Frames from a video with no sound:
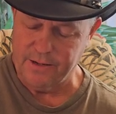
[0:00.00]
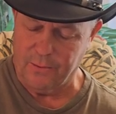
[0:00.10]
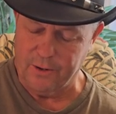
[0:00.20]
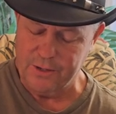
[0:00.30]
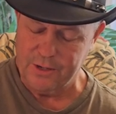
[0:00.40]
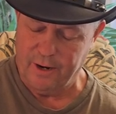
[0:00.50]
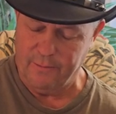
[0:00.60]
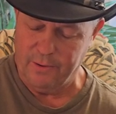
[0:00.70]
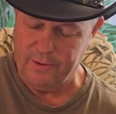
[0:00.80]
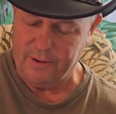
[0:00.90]
in the worst
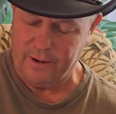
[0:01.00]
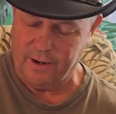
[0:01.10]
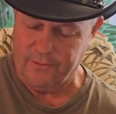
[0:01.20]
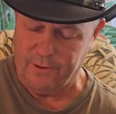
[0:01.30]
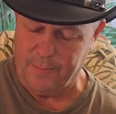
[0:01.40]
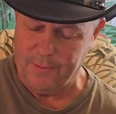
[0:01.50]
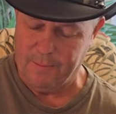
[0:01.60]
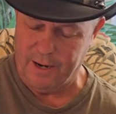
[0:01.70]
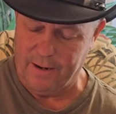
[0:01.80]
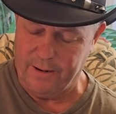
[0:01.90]
government cover-up in
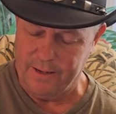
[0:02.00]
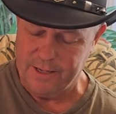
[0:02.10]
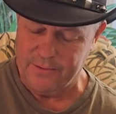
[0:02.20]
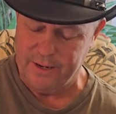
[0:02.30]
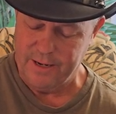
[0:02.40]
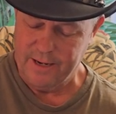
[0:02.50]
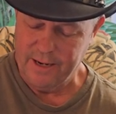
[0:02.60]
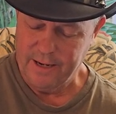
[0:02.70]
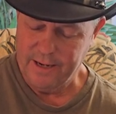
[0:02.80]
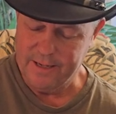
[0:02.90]
modern history.
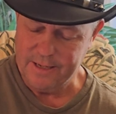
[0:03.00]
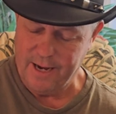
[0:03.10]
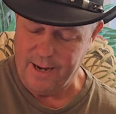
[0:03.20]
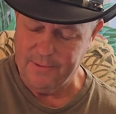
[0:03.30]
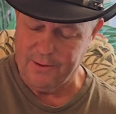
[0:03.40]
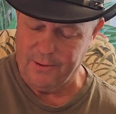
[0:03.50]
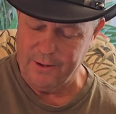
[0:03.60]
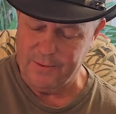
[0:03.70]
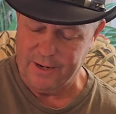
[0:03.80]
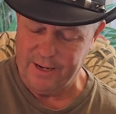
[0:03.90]
It's time to hold
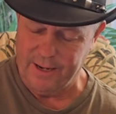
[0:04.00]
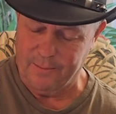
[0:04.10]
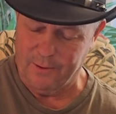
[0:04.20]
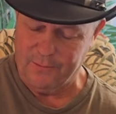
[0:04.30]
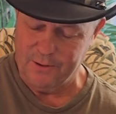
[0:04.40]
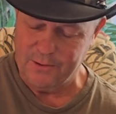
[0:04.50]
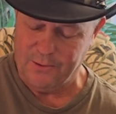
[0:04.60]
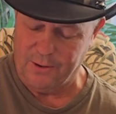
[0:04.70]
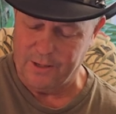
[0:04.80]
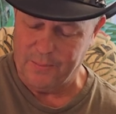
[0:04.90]
him accountable for his
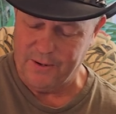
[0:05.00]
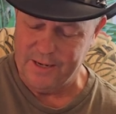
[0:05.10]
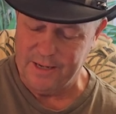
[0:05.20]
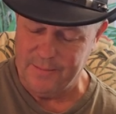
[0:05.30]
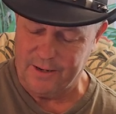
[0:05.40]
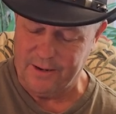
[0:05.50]
role in the pandemic.